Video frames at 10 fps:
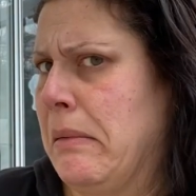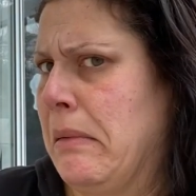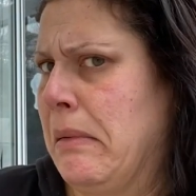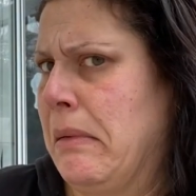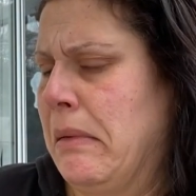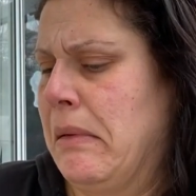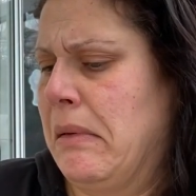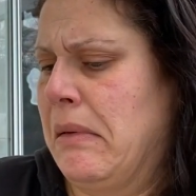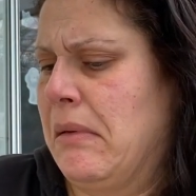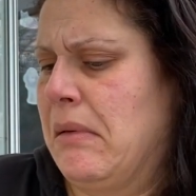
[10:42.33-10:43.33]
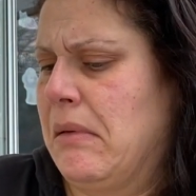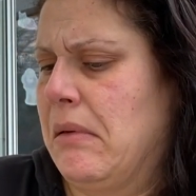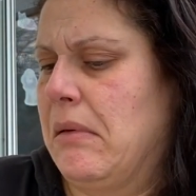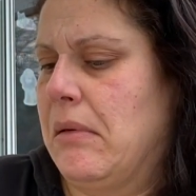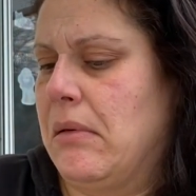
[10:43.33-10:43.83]

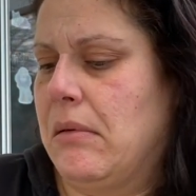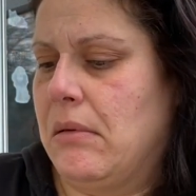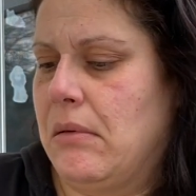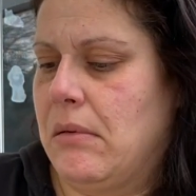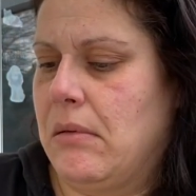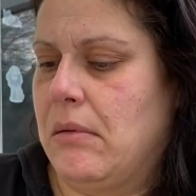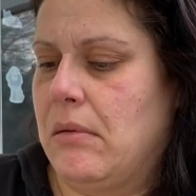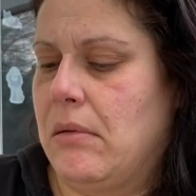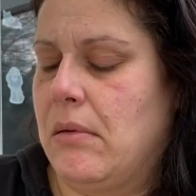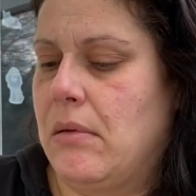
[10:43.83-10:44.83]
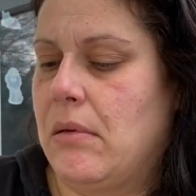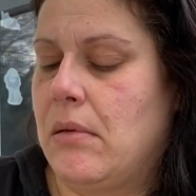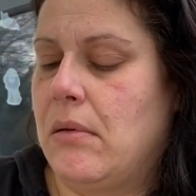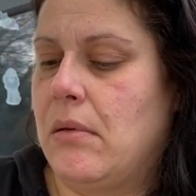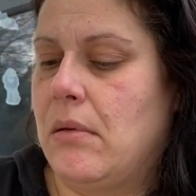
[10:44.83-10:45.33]

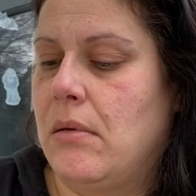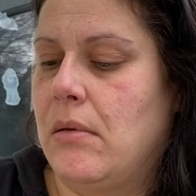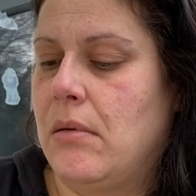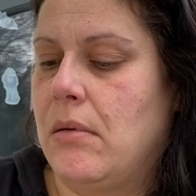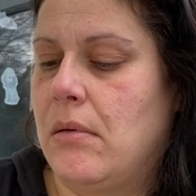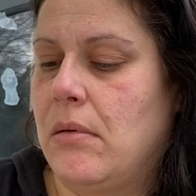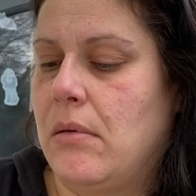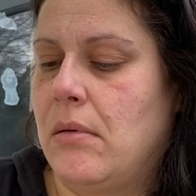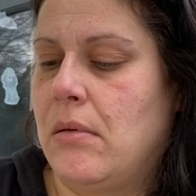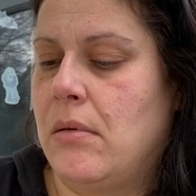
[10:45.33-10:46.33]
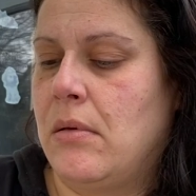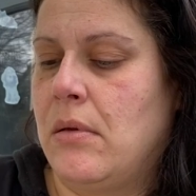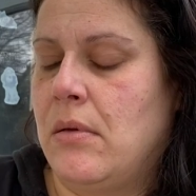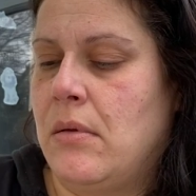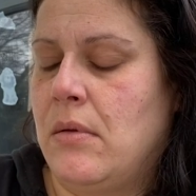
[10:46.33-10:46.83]

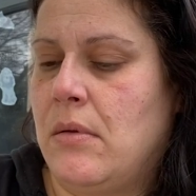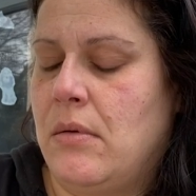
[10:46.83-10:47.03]
Nothing is said.